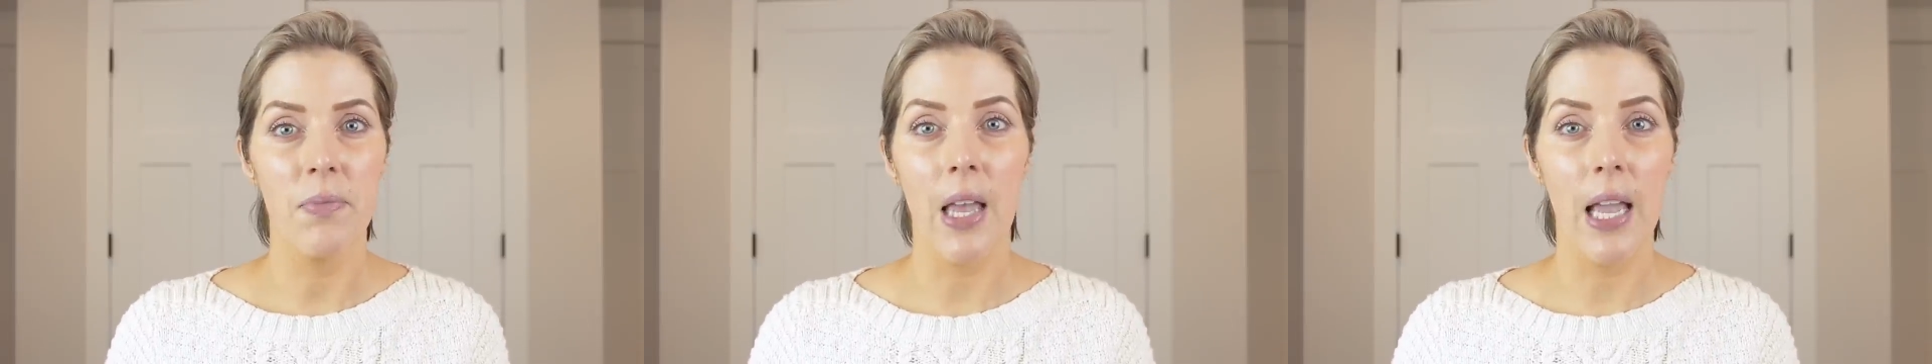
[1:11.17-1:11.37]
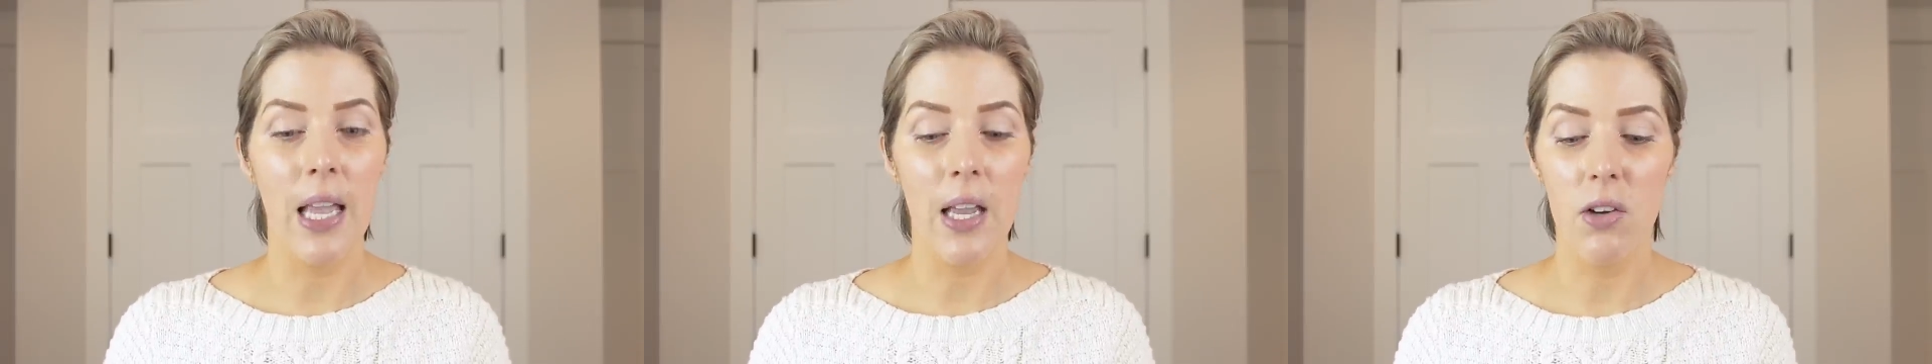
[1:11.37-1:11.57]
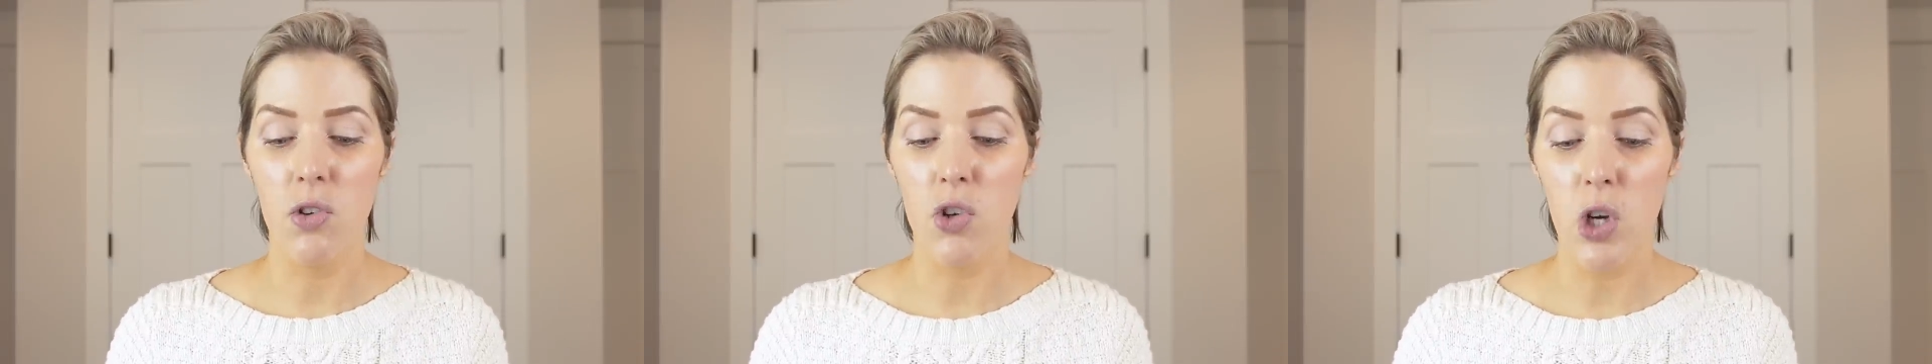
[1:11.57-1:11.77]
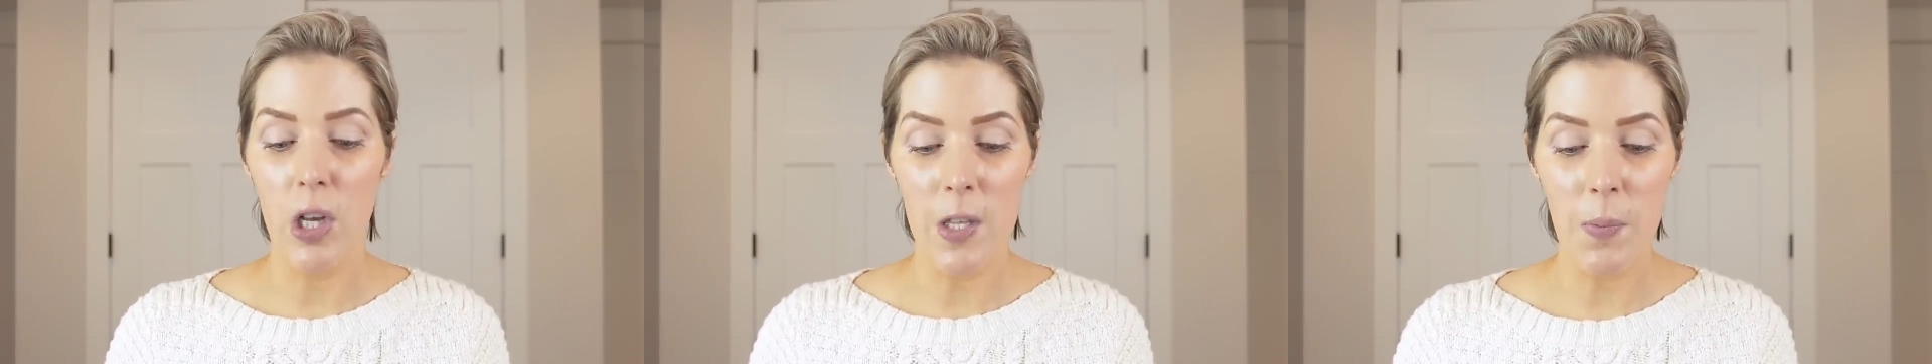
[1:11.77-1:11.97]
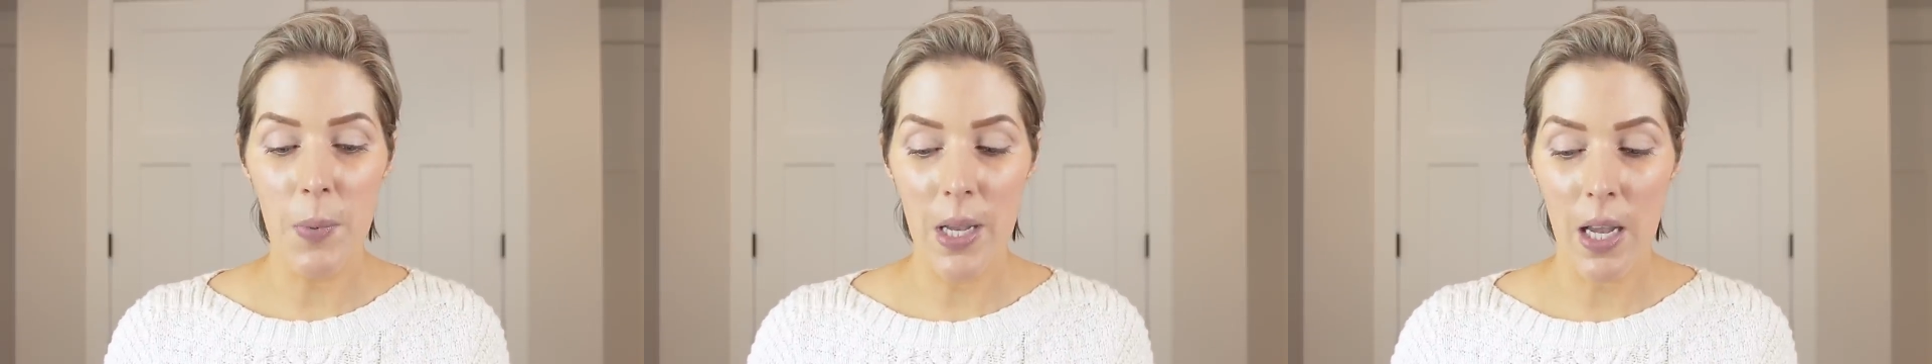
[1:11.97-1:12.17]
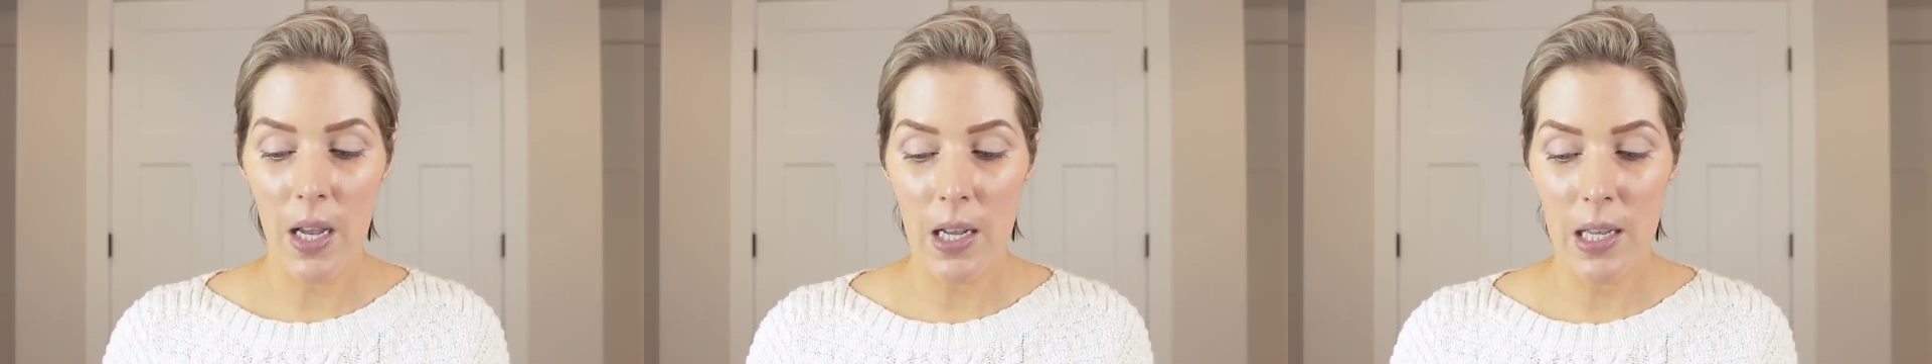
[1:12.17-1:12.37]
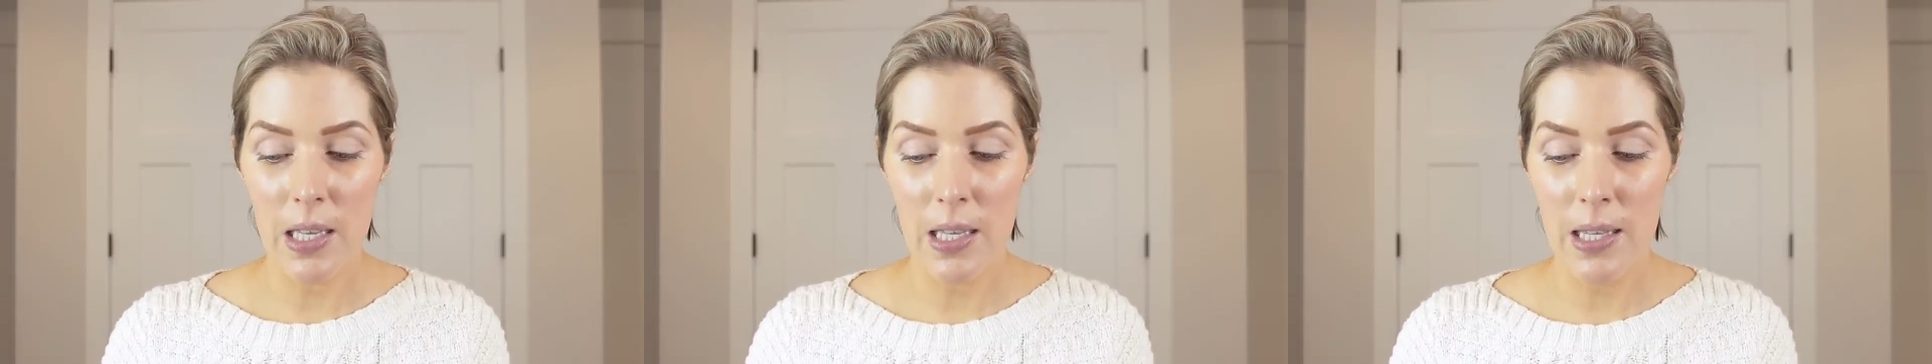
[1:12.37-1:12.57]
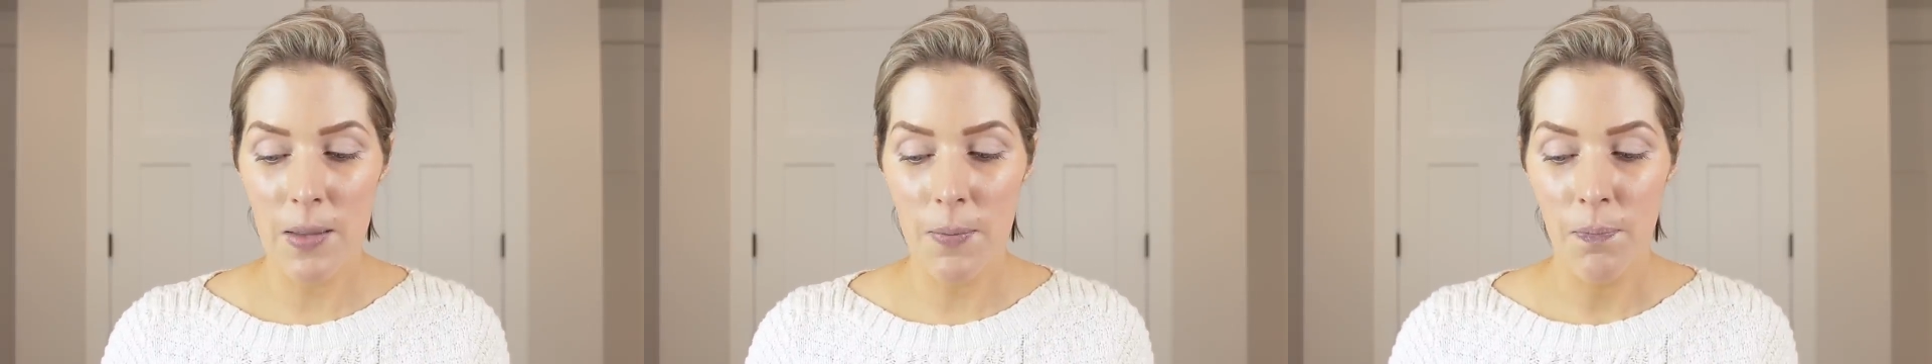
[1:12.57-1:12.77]
Like just
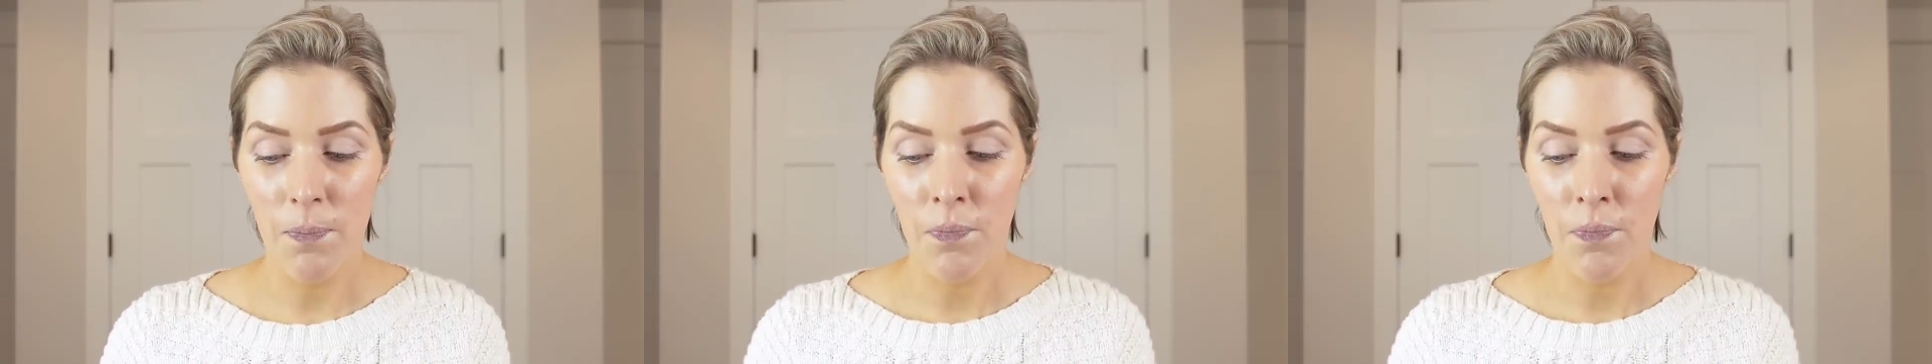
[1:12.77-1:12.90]
because